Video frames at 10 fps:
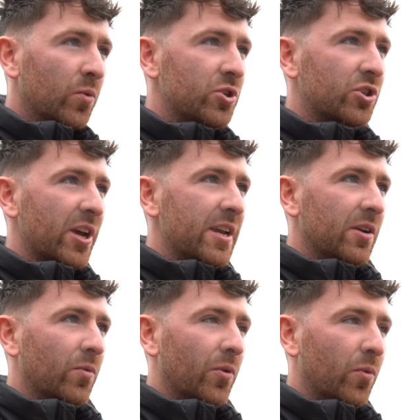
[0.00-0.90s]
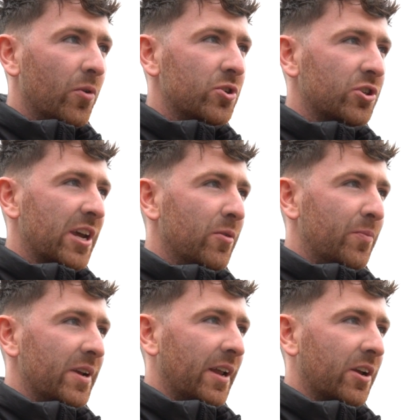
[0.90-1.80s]
Would you say what would you say
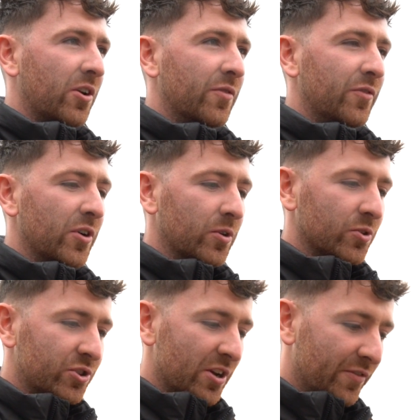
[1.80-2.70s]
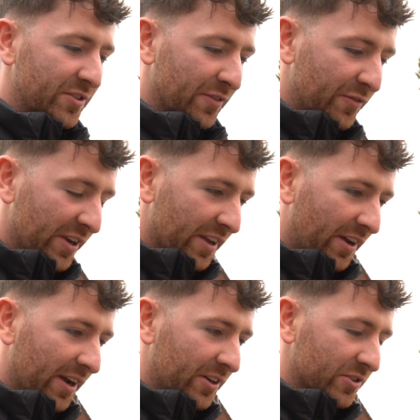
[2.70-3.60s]
would be like a conservative figure,
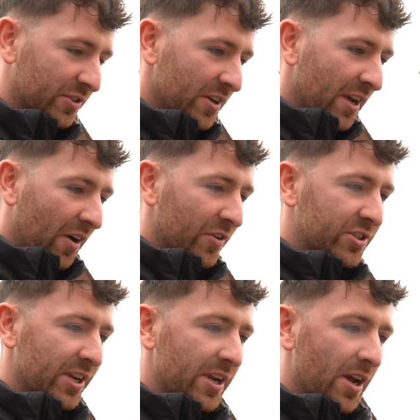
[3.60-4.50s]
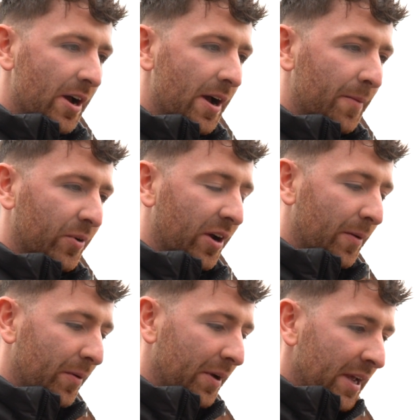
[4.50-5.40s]
because obviously
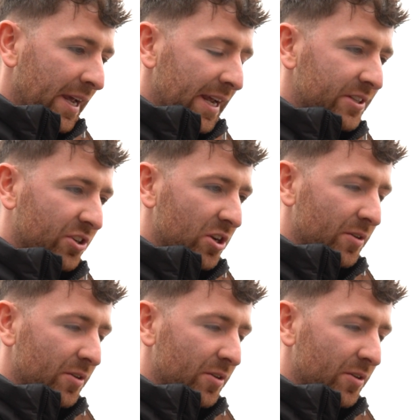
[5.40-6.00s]
it's gonna